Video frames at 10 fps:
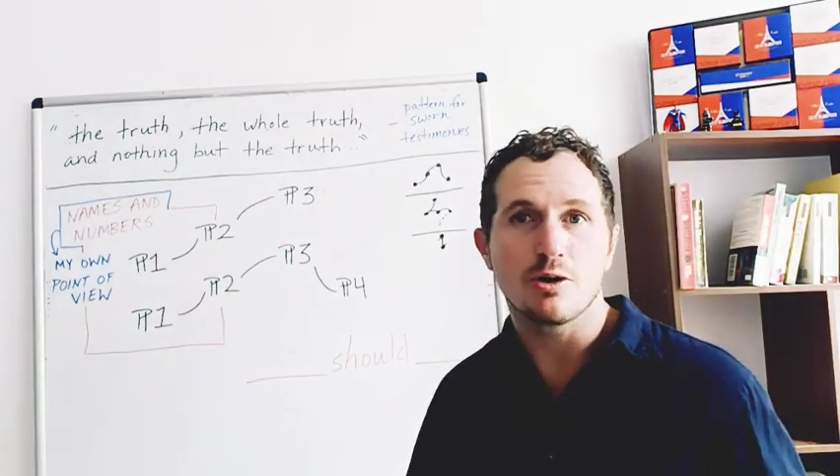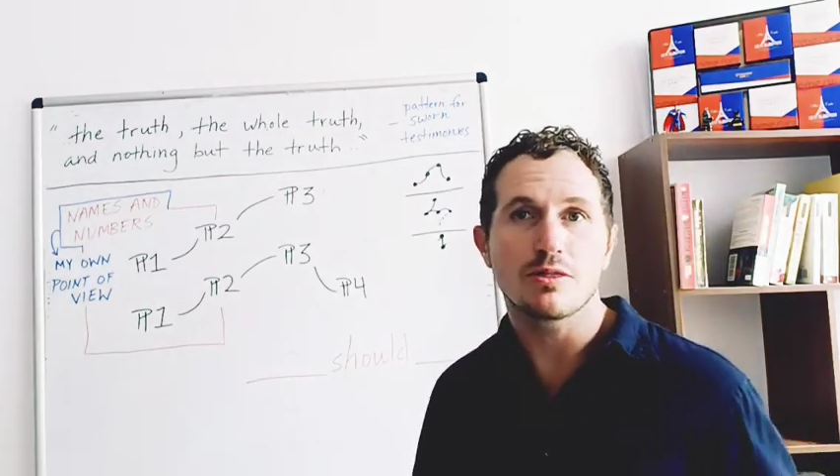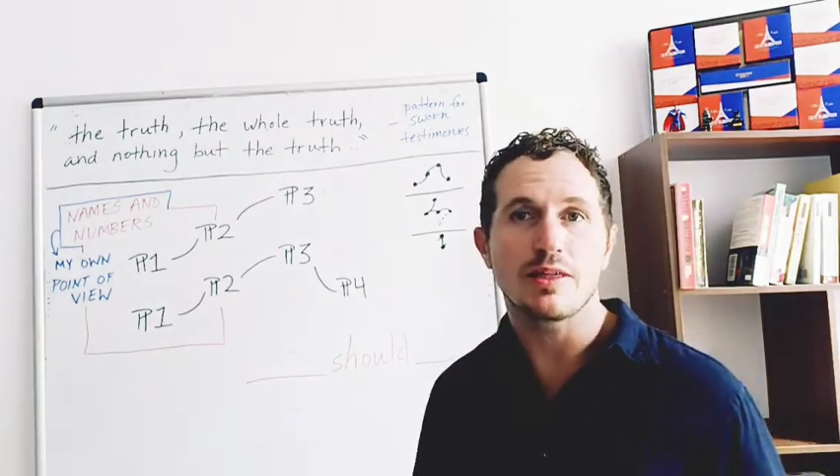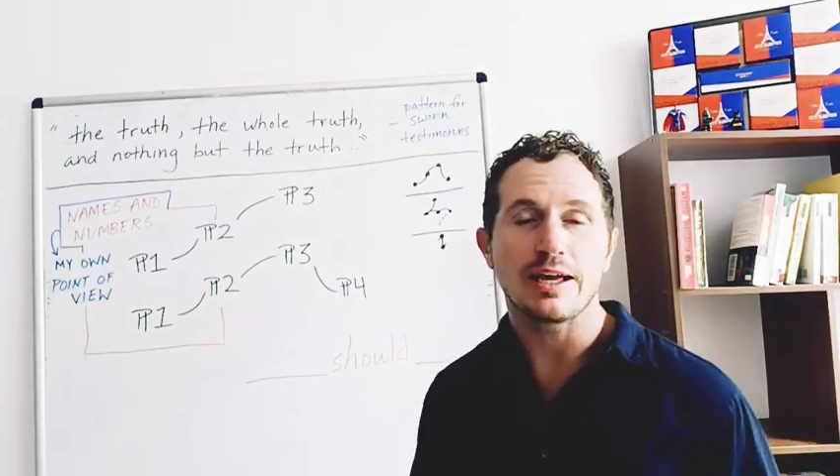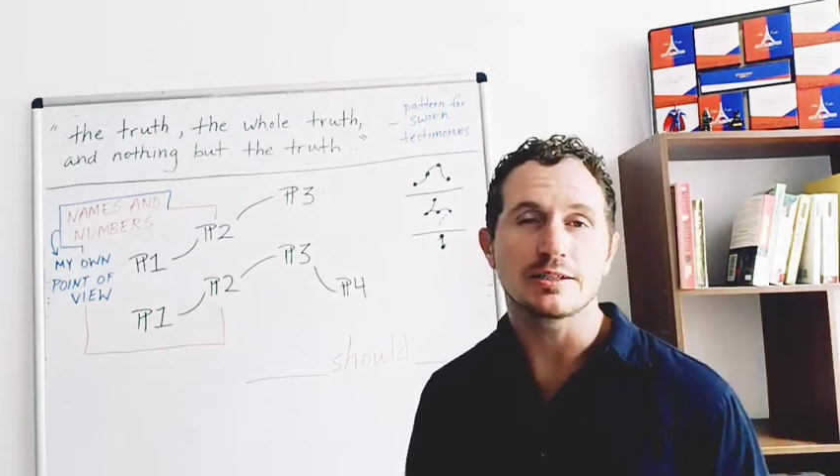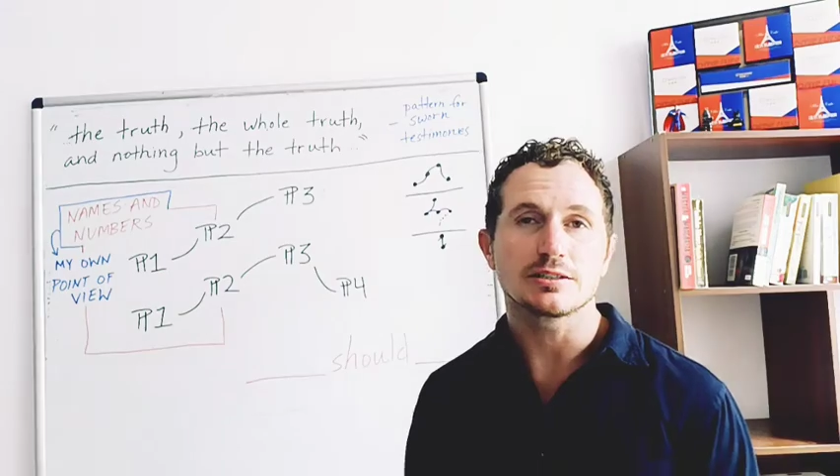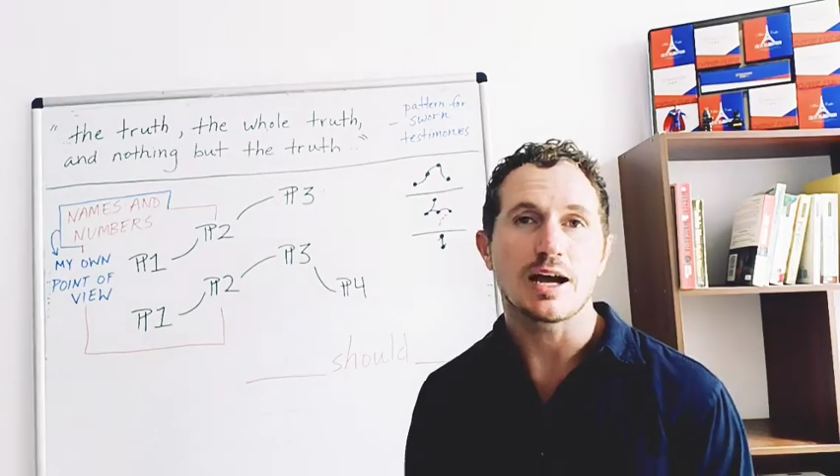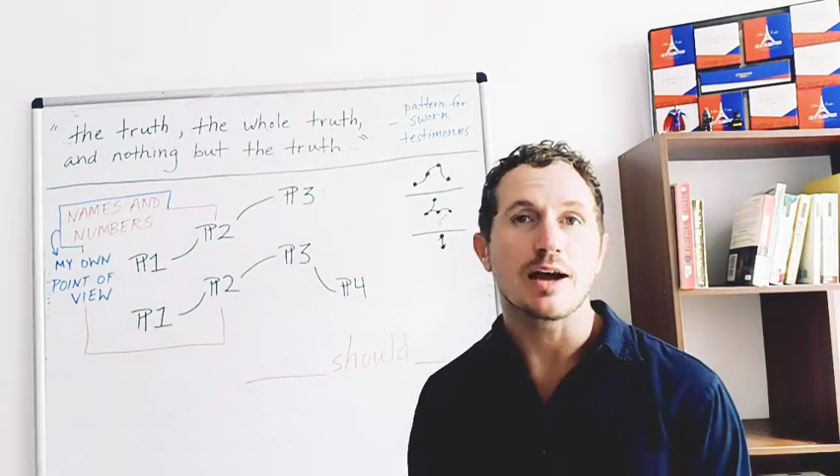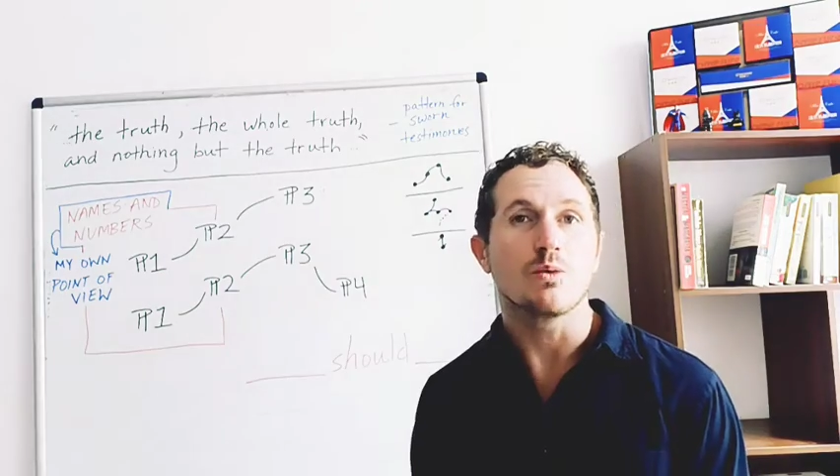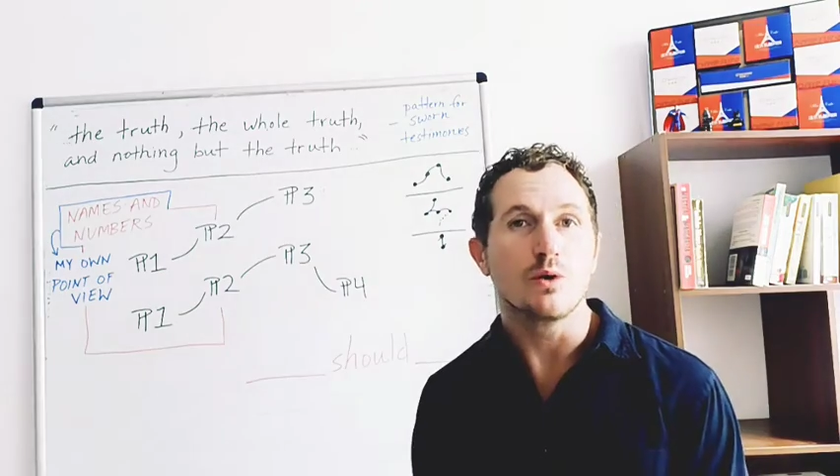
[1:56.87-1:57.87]
things
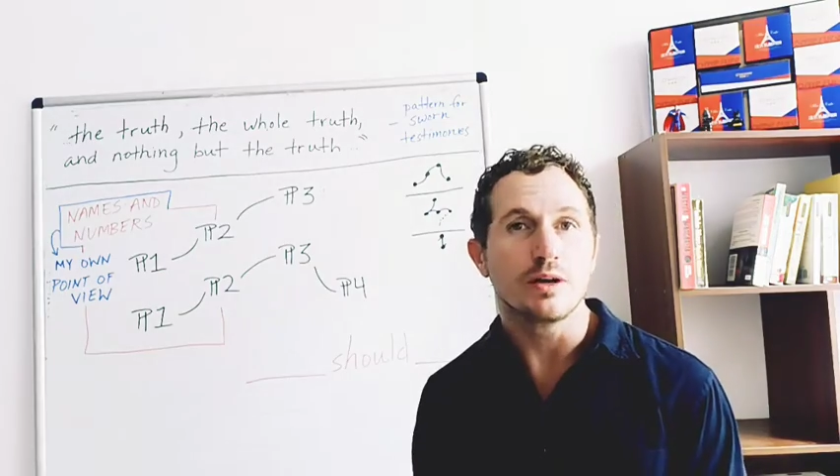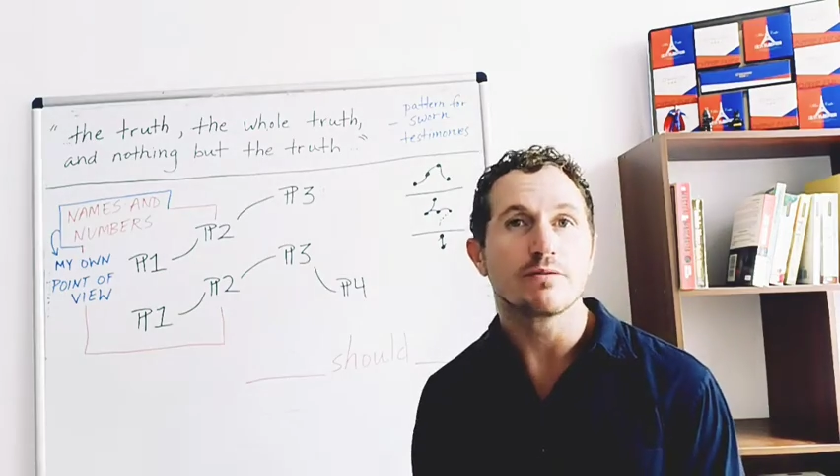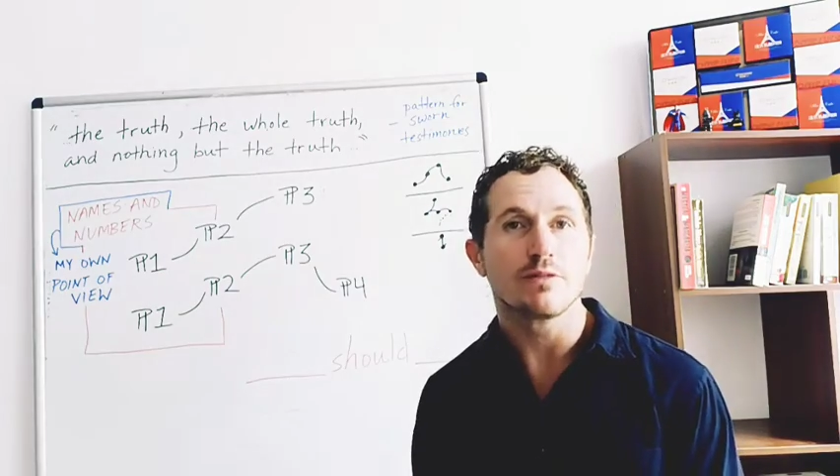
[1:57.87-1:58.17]
I would have